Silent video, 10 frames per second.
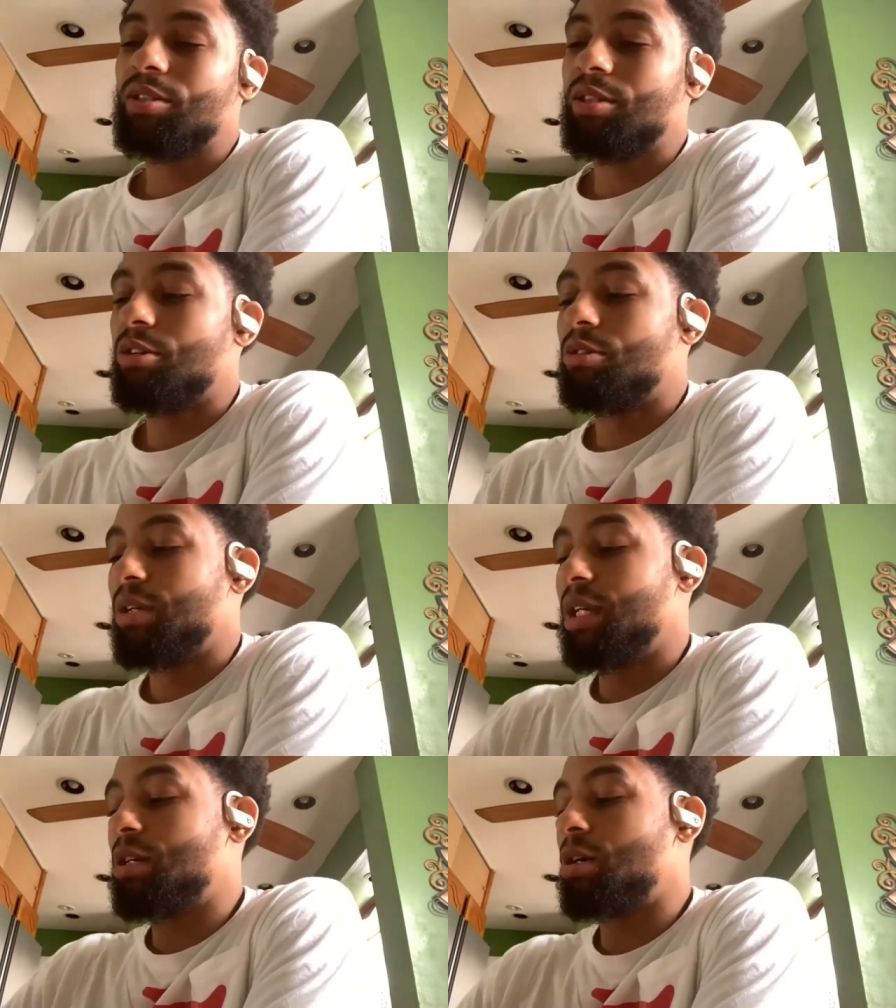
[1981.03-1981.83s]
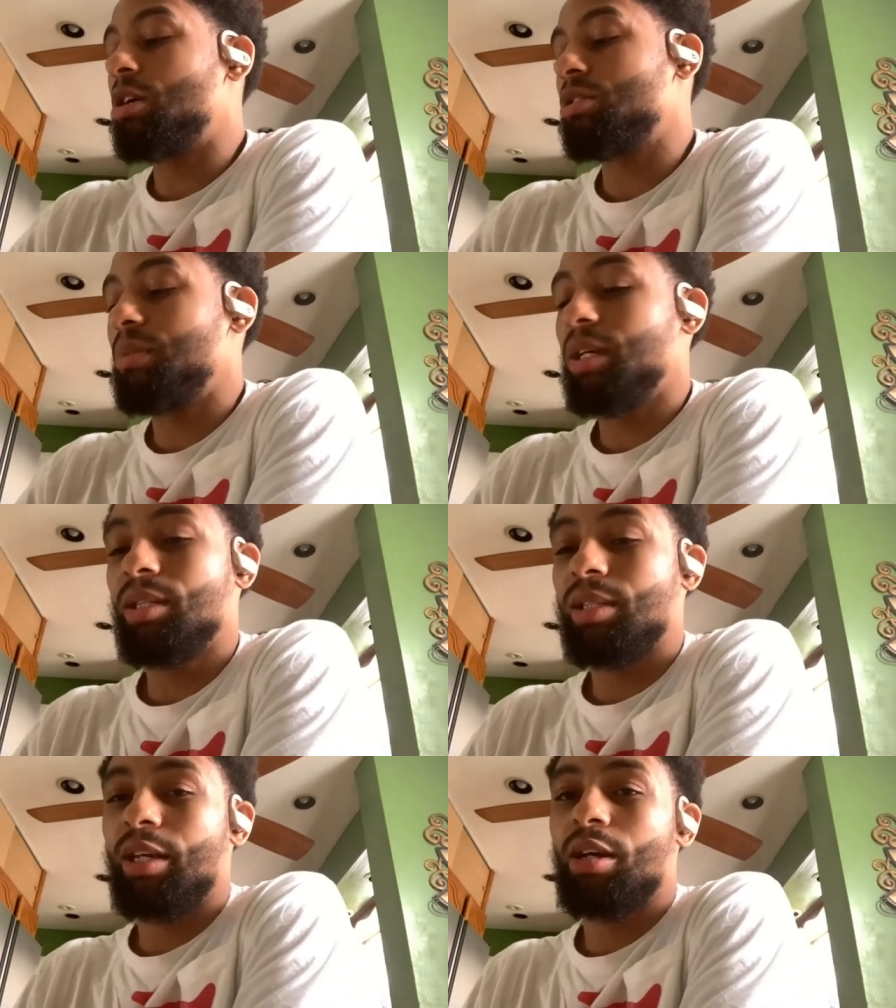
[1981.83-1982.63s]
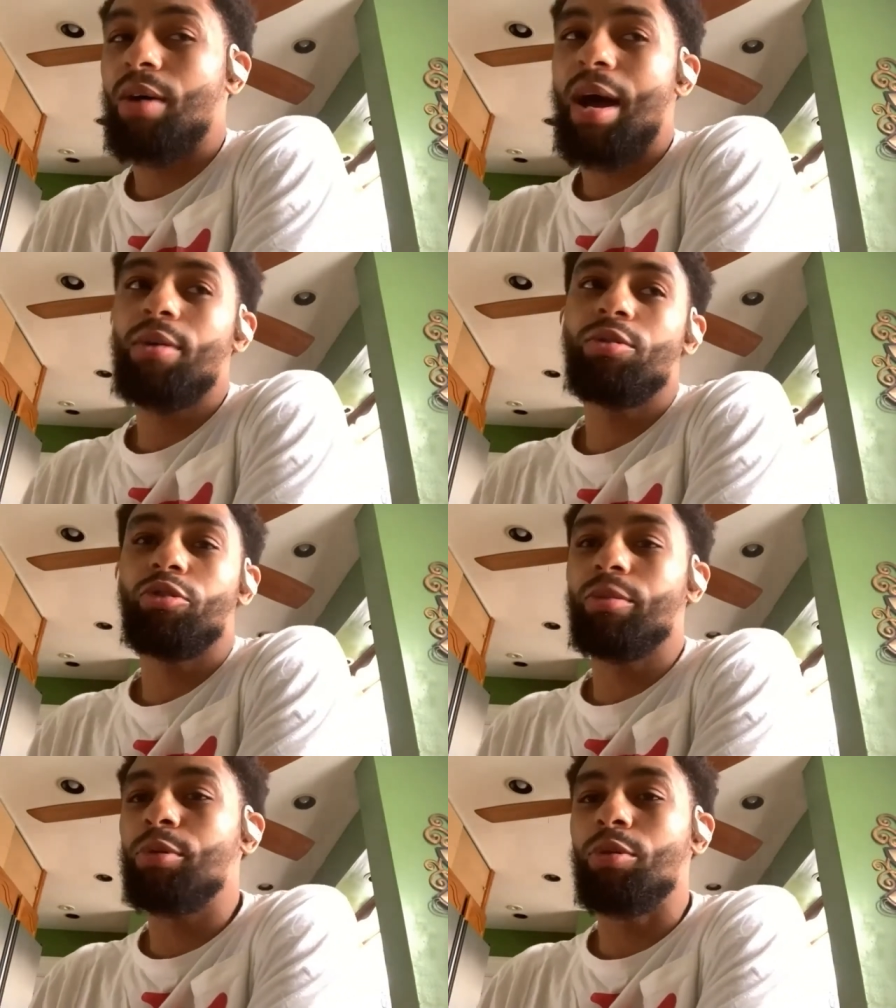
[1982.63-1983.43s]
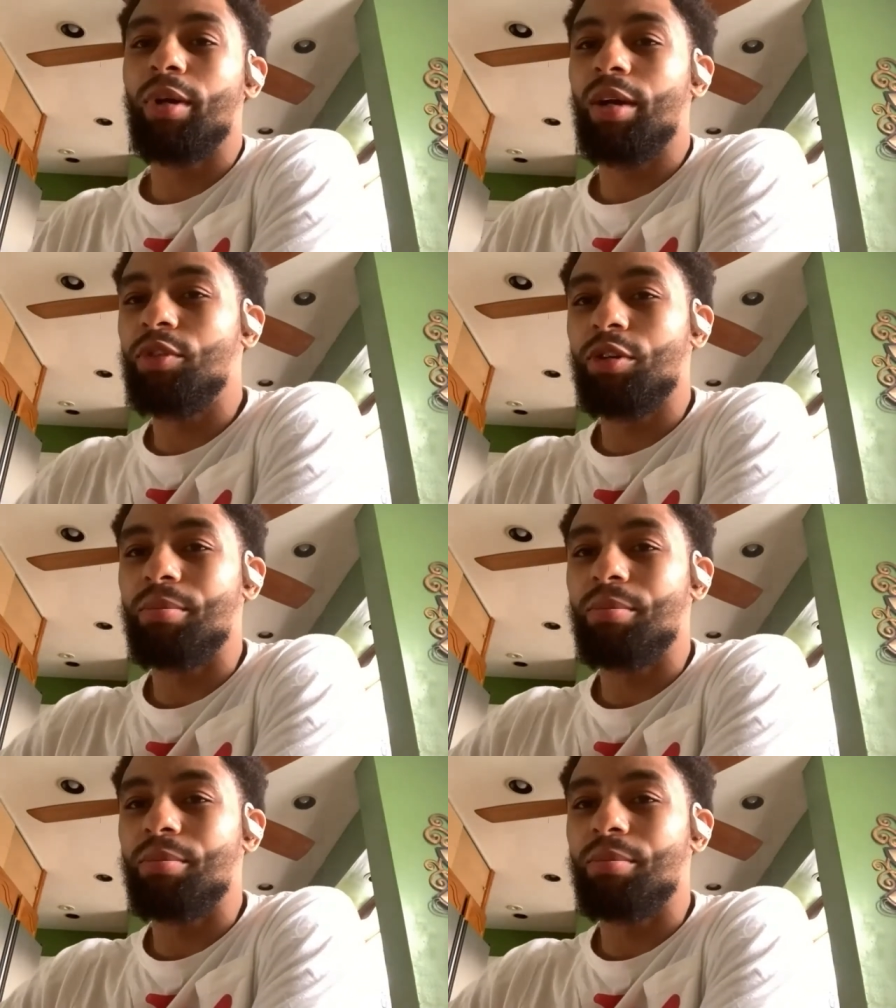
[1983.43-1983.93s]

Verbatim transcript: So he calls me. He's like, yo, I'll triple whatever